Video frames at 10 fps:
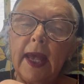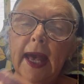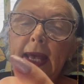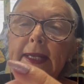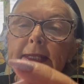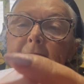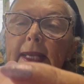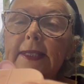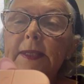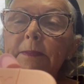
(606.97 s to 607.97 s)
And it
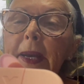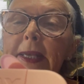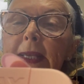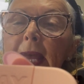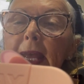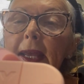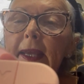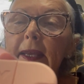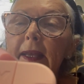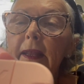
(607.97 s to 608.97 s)
says
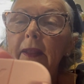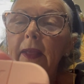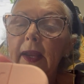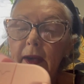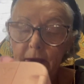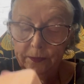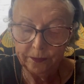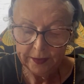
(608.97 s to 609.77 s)
Monday there.